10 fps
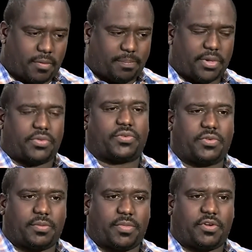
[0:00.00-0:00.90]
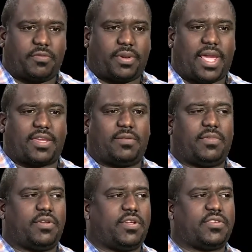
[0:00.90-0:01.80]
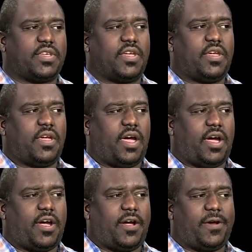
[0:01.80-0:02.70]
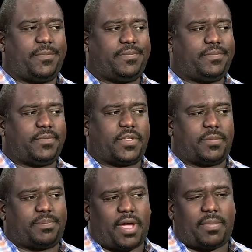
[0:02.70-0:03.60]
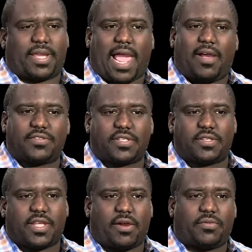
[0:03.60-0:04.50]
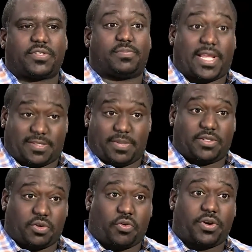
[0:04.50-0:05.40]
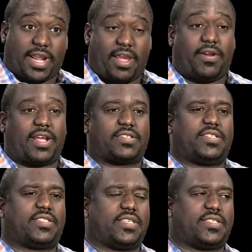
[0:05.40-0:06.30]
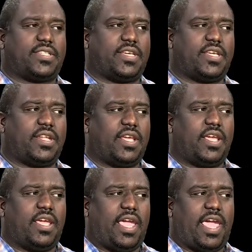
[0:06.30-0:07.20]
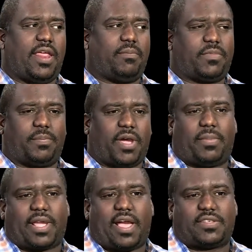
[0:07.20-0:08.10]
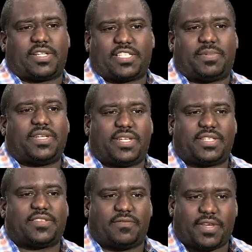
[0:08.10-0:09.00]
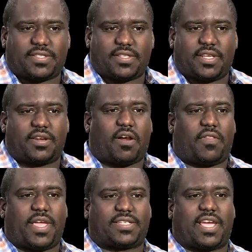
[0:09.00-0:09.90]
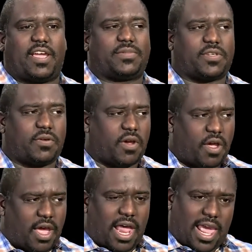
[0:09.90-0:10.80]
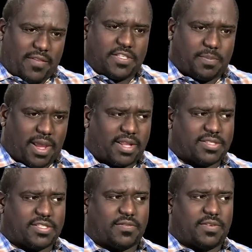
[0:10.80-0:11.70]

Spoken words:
built through the middle of black communities, the public housing that's been torn down actually since then, and the public housing that's been disinvested in all that time. So a lot of these policies have